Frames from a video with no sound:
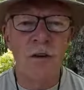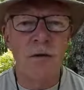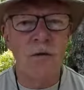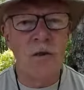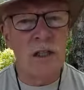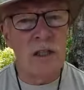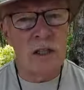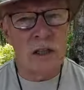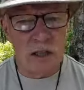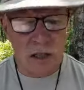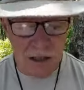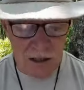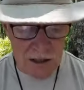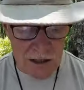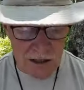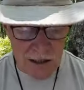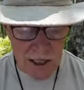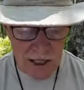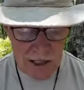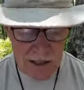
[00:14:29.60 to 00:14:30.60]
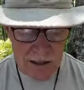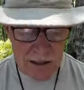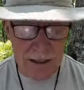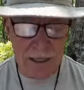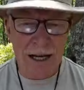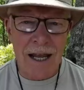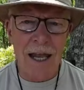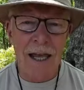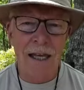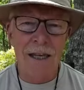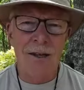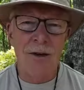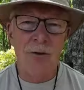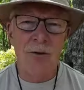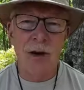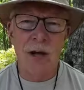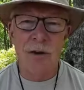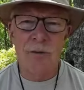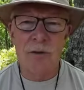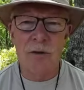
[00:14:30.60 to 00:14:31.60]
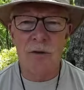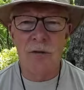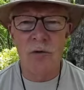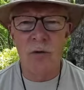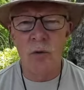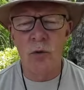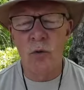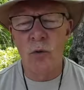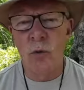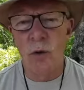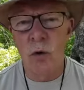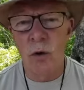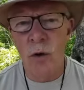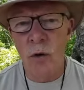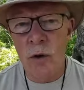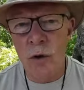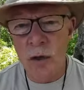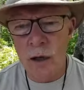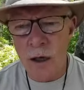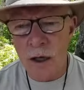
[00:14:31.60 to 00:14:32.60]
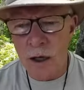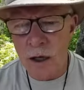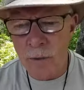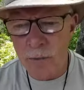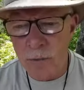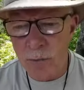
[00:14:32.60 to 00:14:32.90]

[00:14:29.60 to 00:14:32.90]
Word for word: 56 seconds and 8 grams of fuel uh,